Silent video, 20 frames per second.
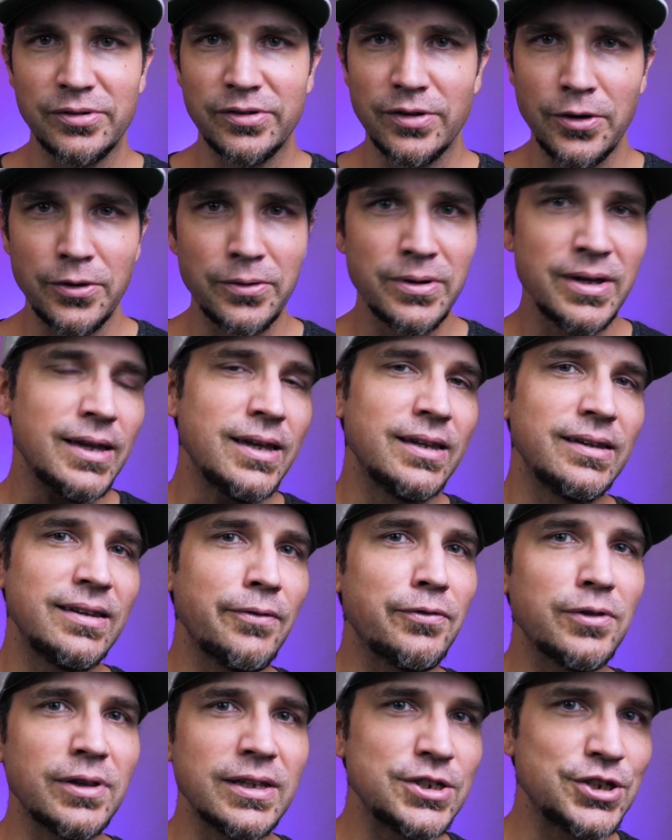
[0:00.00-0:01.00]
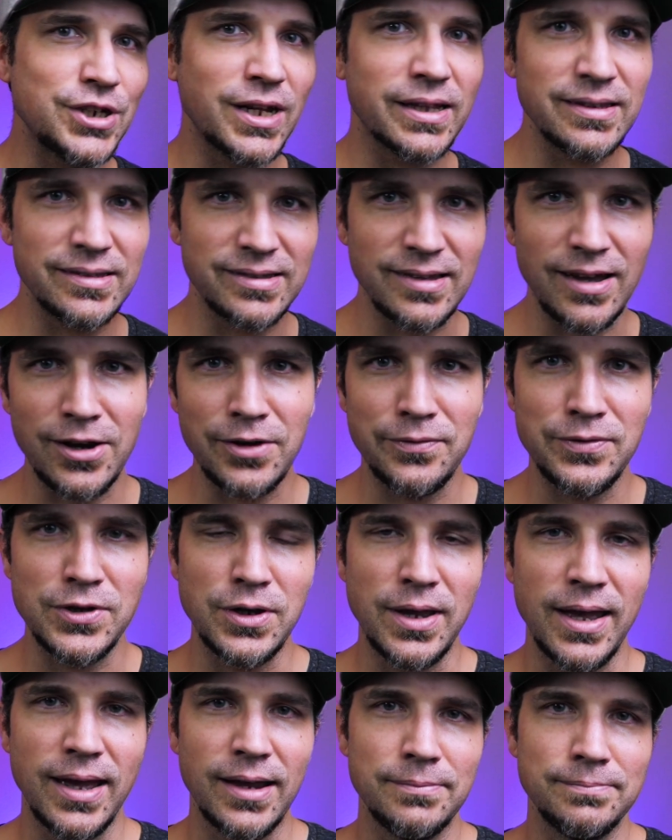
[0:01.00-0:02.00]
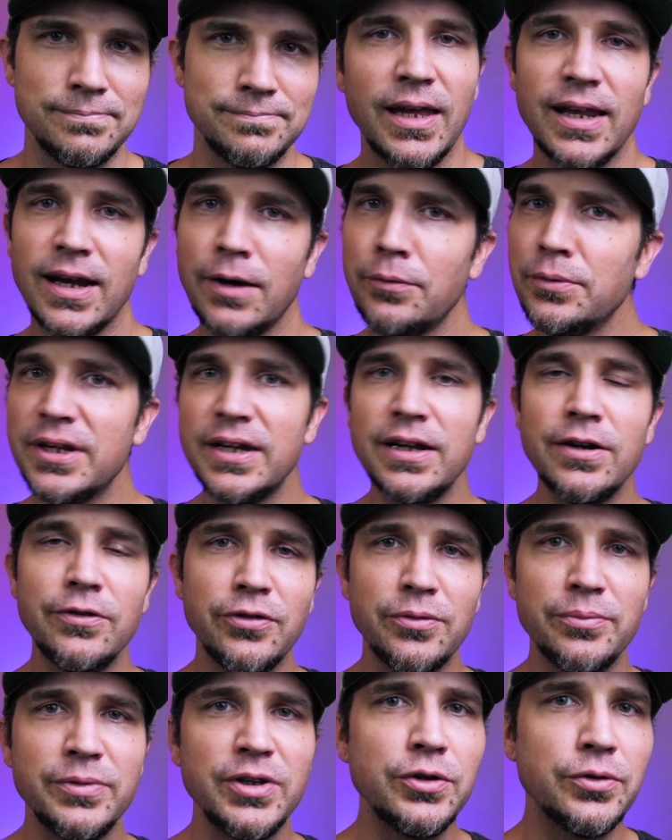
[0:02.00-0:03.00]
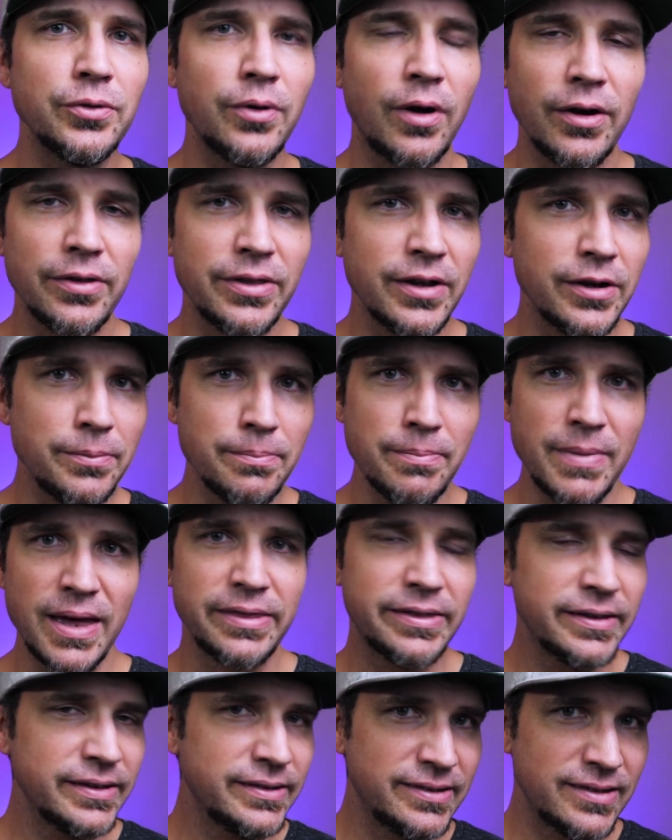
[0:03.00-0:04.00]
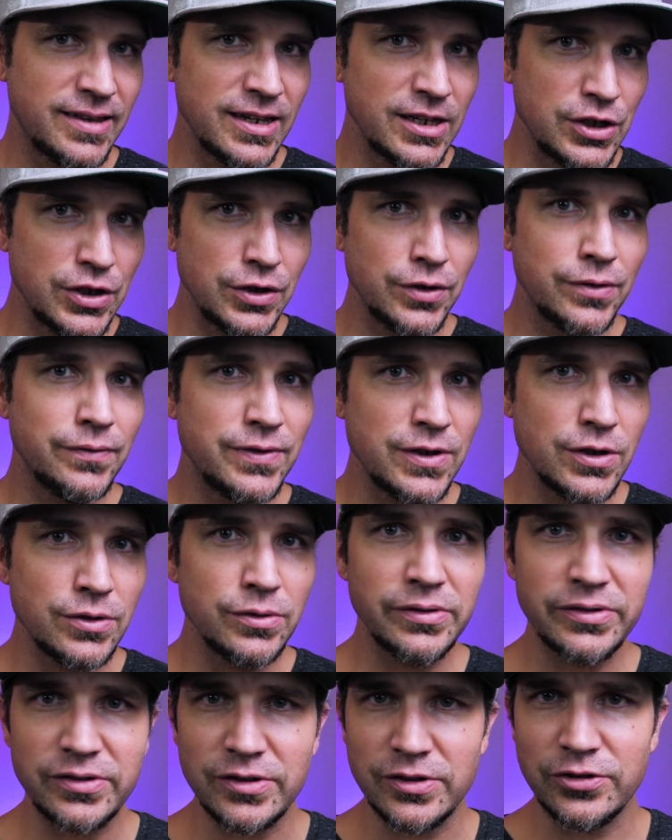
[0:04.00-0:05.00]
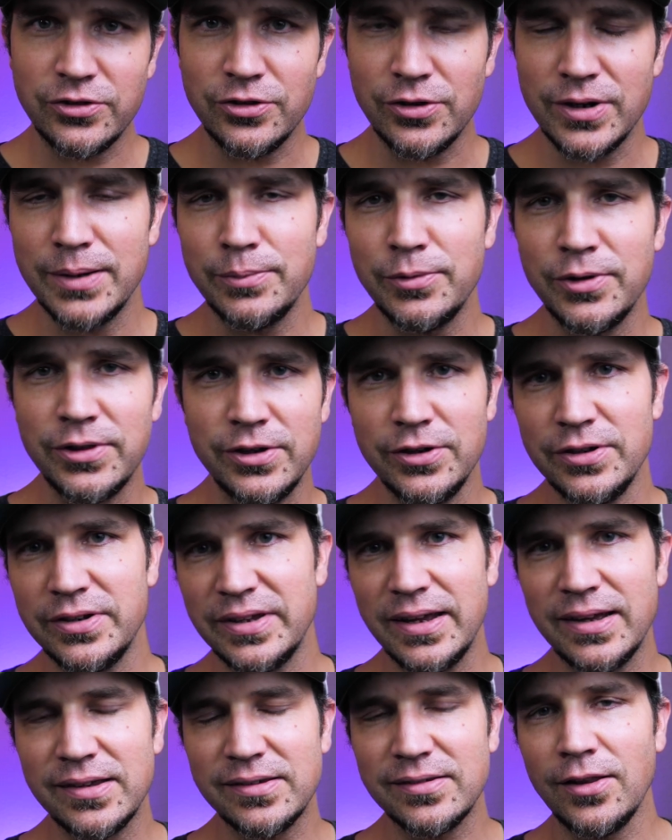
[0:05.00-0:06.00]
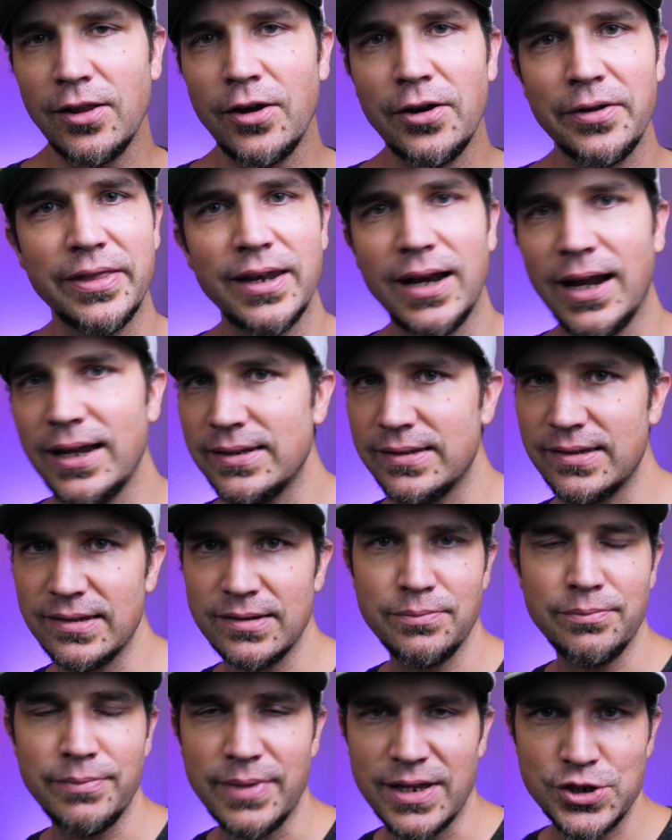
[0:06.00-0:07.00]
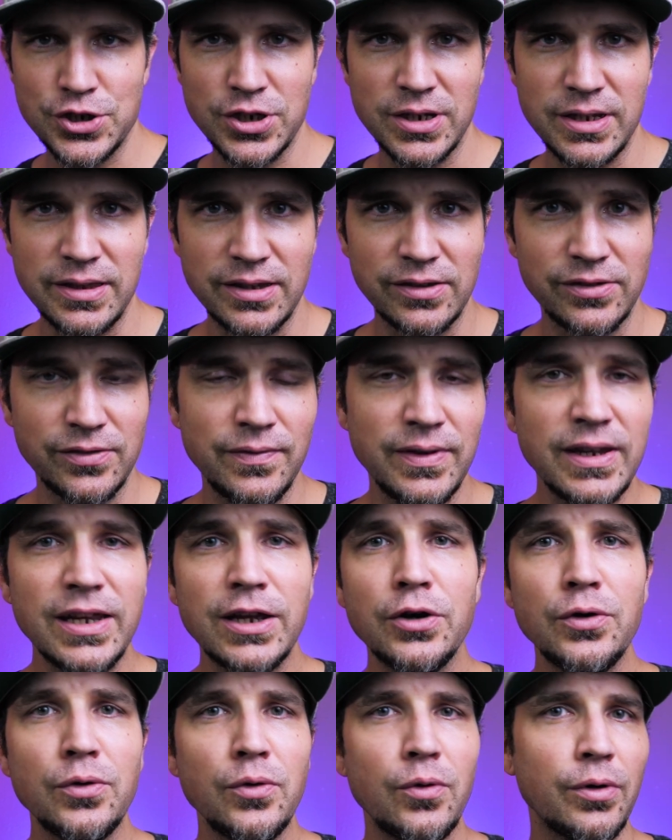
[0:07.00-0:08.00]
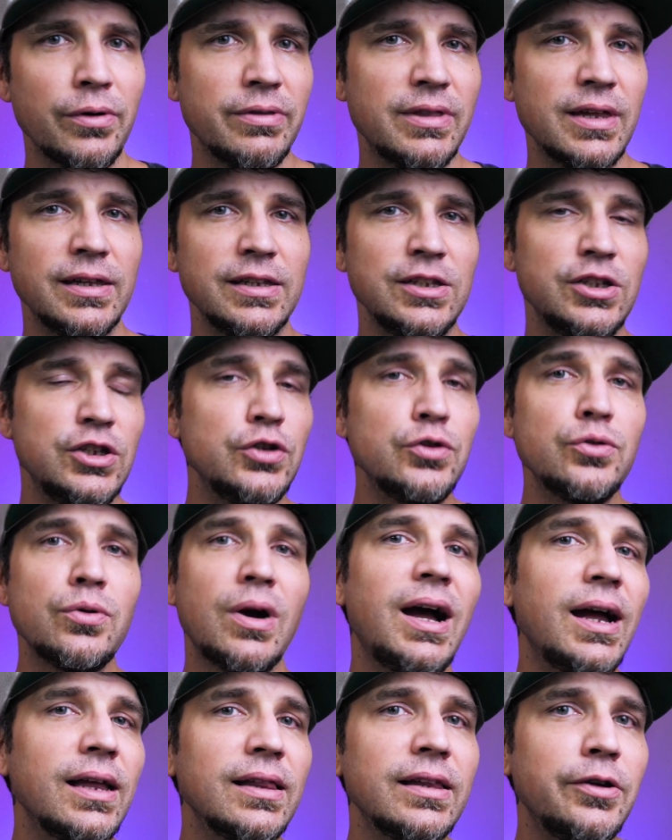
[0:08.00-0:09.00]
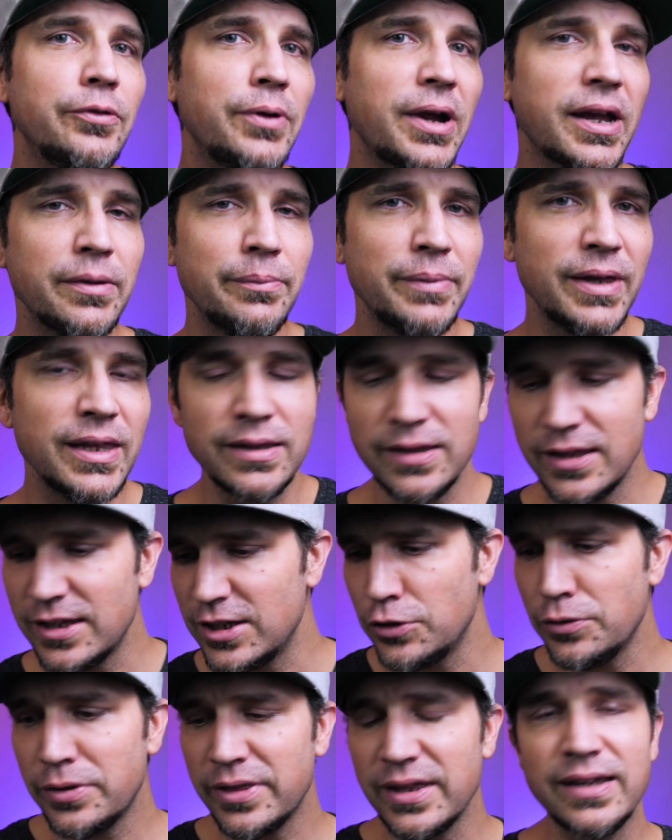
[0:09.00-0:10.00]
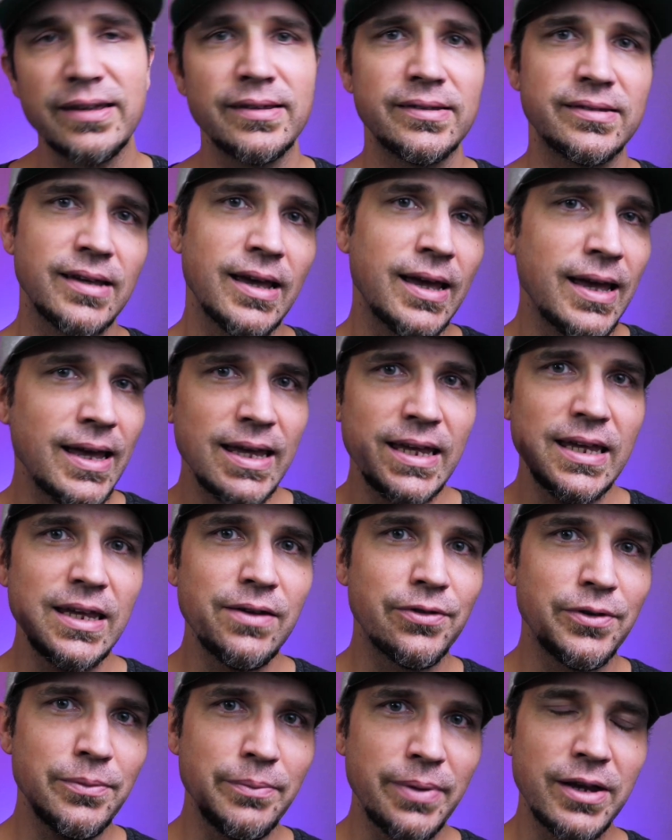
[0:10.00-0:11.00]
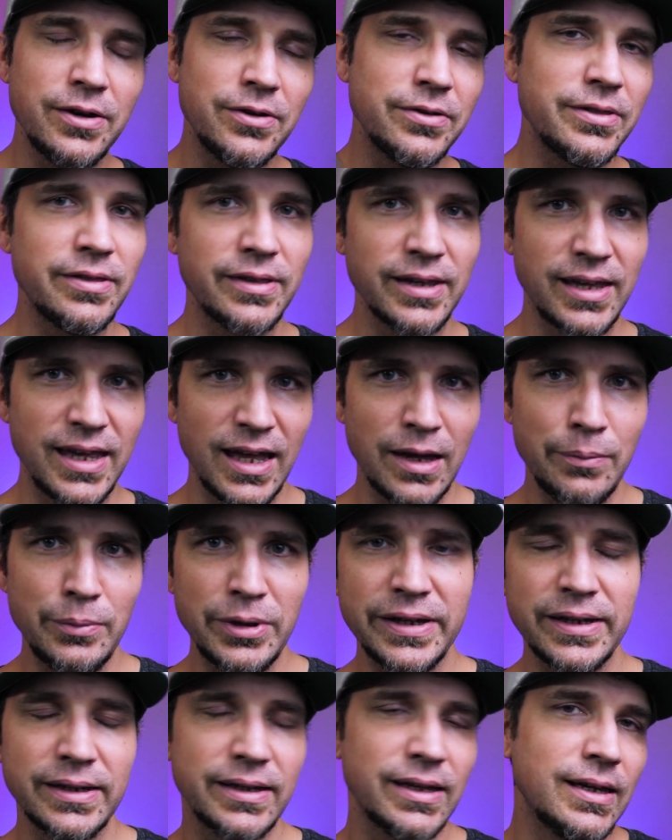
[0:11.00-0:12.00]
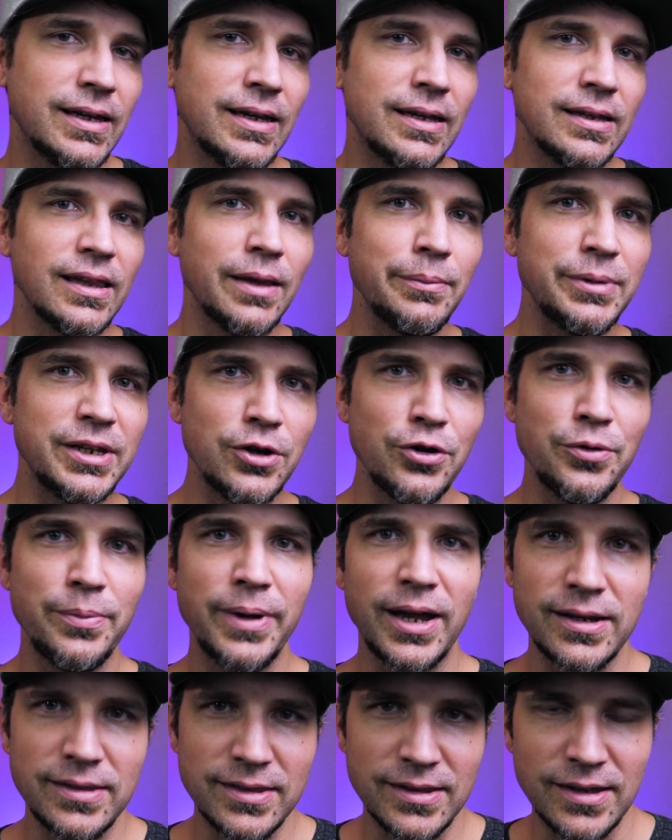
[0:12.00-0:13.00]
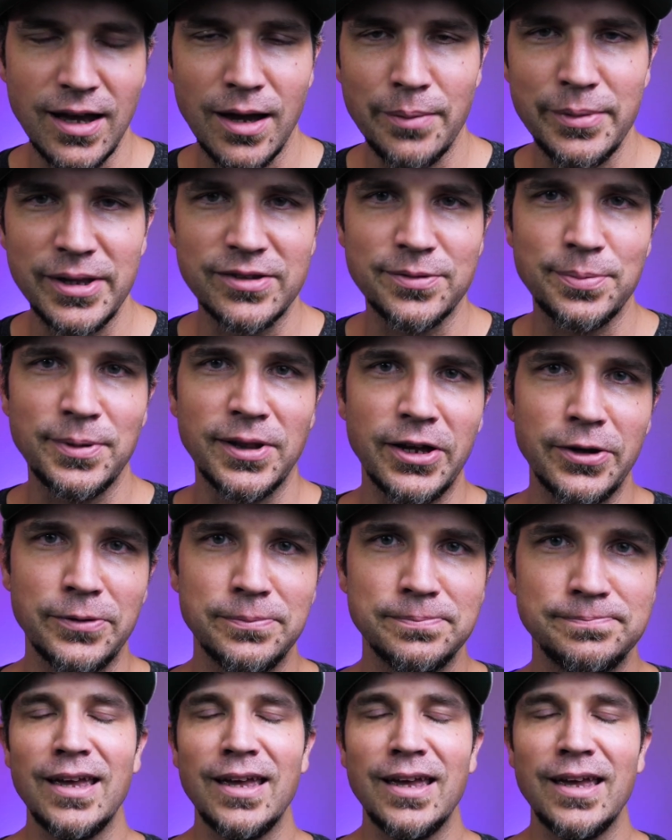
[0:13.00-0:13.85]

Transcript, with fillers: So definitely check this out if you can. And I want to hear from you. Are there methods that you've used to stream with your DSLR that I didn't mention in this video or that you highly recommend that you think is even better than the Cam Link? Let me know about it in the comments below.